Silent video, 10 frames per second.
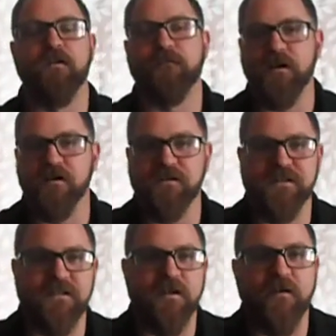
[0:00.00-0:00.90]
her fingers
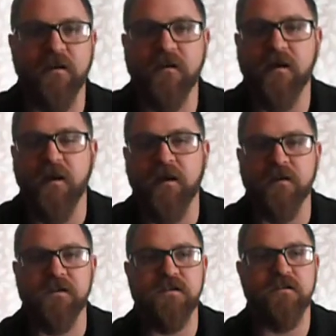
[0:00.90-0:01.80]
extended,
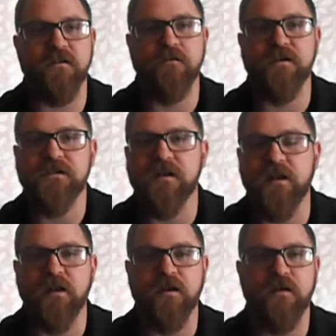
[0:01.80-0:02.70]
and her wrist
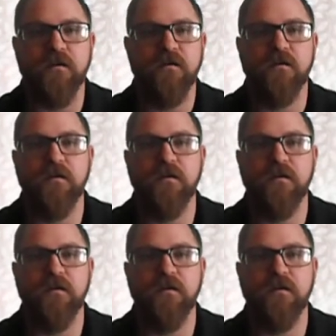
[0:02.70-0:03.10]
in